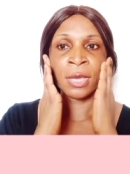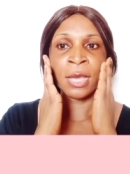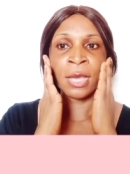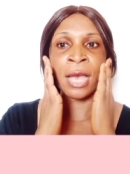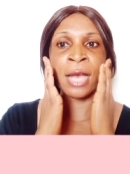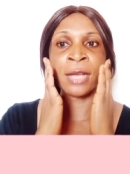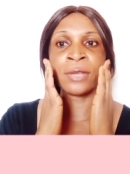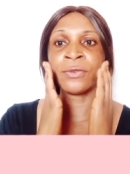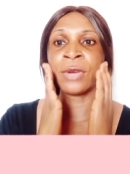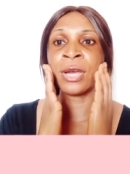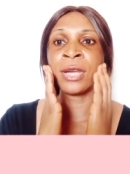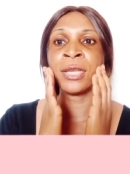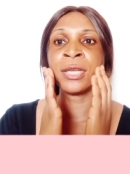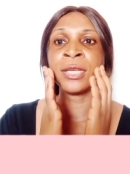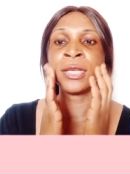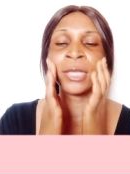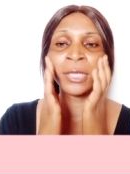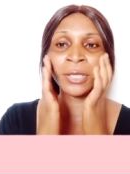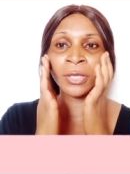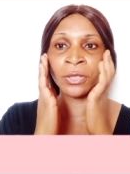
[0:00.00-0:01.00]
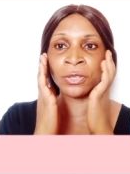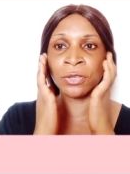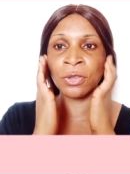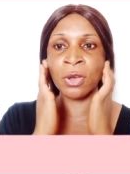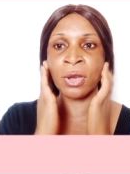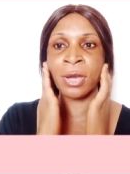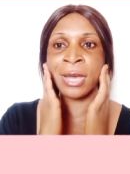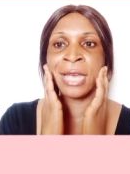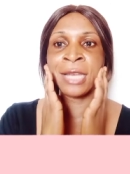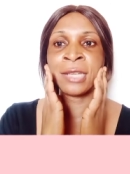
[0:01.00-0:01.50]
actually this is
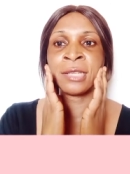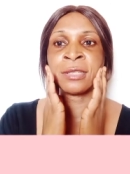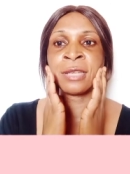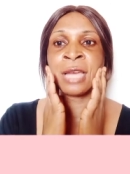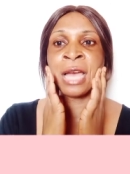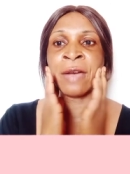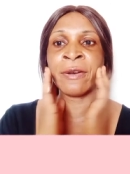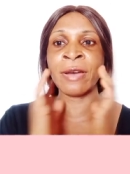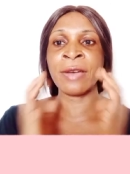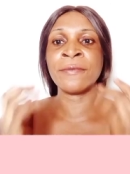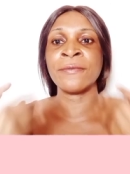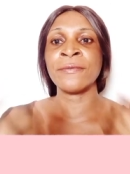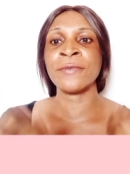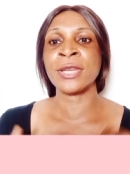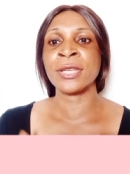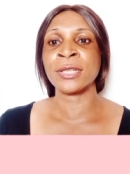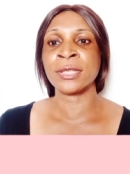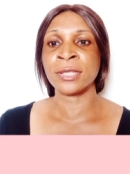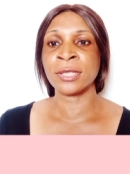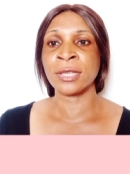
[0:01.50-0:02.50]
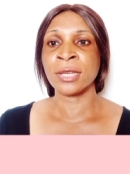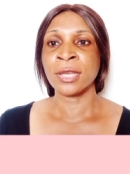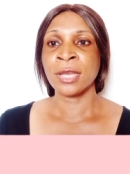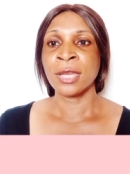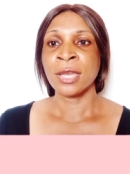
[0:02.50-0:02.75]
not right our face